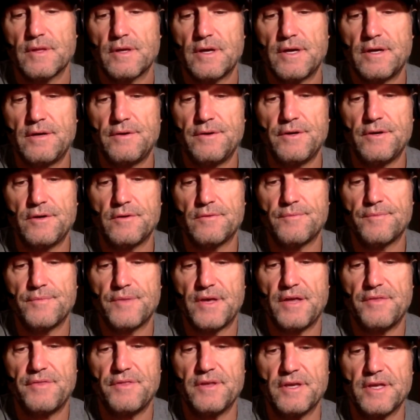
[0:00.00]
I don't know.
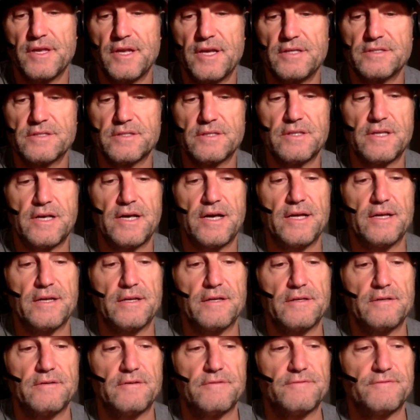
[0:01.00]
I think it has a
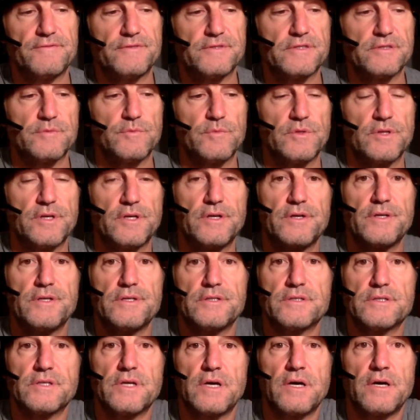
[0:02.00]
lot of
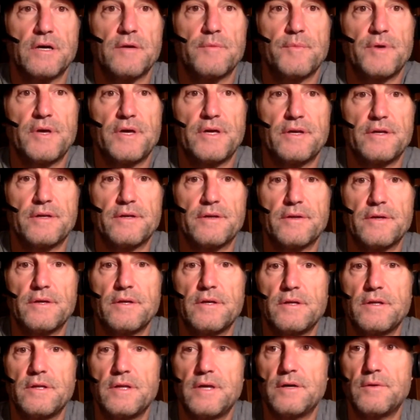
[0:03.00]
similarities to Ironman
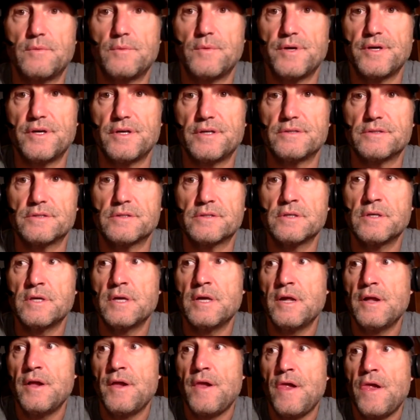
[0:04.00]
in a lot of ways.
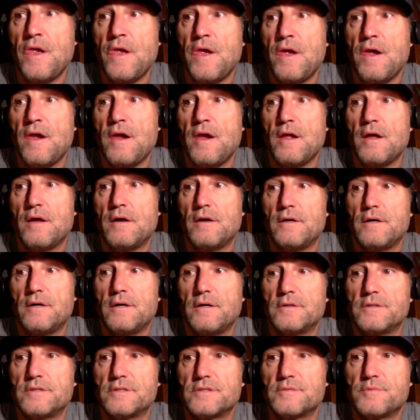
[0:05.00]

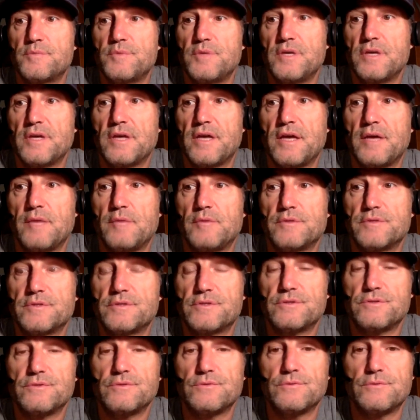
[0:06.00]
Just being able
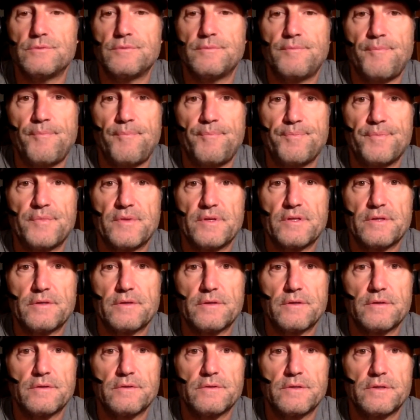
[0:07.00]
to
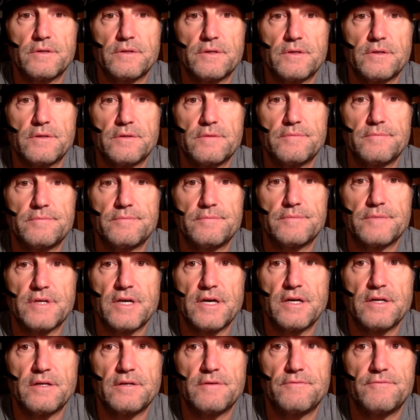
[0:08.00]

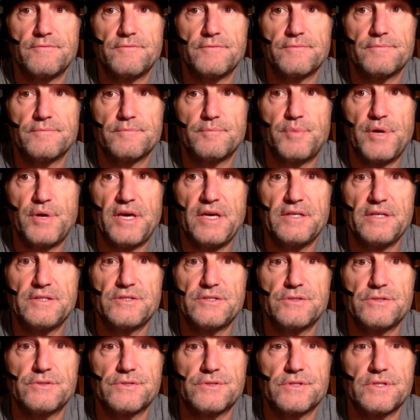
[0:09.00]
kind of
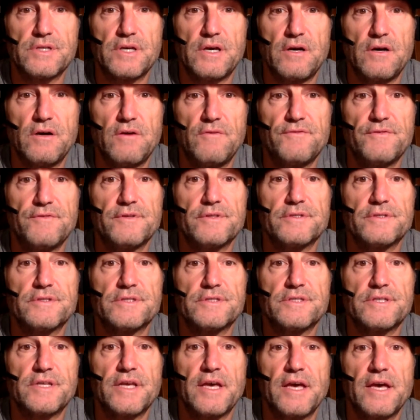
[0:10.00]
pace yourself and
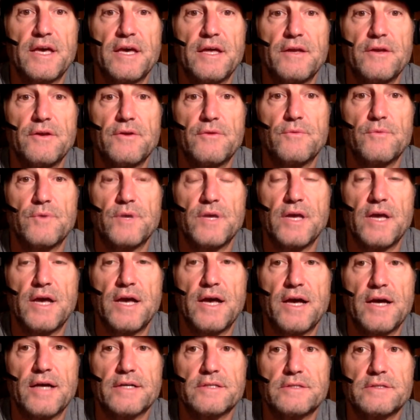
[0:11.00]
stand and
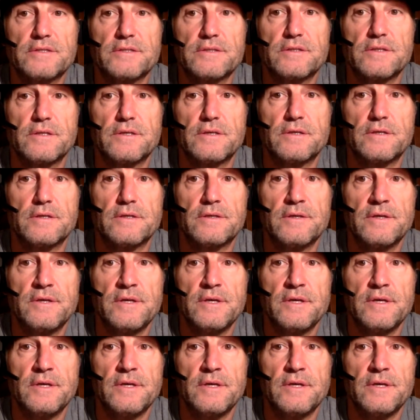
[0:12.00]
react and I